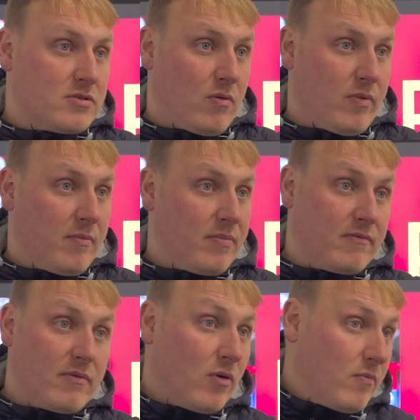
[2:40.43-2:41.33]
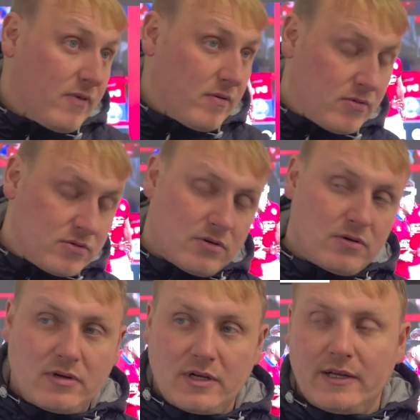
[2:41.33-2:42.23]
or we haven't been at home very much.
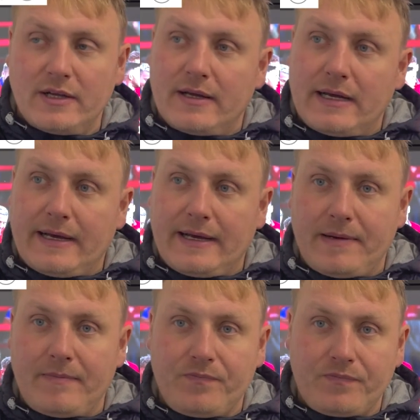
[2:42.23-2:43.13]
So I